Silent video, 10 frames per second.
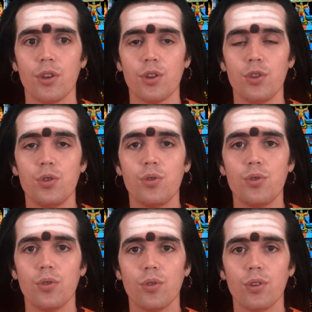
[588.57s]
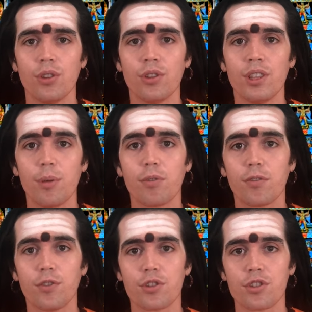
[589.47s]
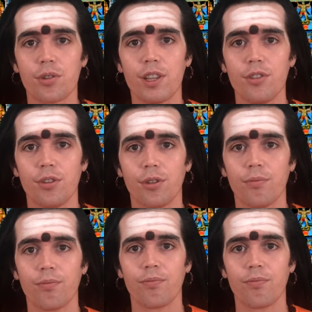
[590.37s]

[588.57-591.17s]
the depth of your surrender